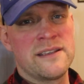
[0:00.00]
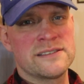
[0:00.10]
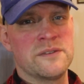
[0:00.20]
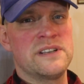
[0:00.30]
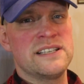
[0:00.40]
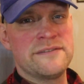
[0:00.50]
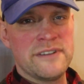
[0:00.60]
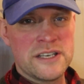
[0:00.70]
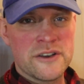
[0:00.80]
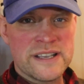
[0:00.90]
So this
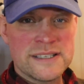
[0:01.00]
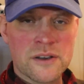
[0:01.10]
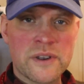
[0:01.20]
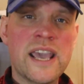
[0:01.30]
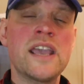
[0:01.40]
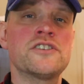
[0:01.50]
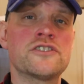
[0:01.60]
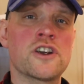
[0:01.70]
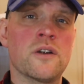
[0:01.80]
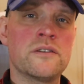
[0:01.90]
video is okay
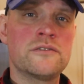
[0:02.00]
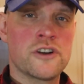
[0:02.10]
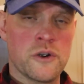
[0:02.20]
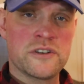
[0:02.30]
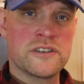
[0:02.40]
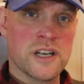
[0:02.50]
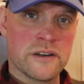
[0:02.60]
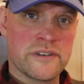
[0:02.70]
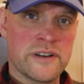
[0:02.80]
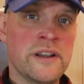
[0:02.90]
to show to
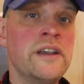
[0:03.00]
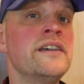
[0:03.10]
children.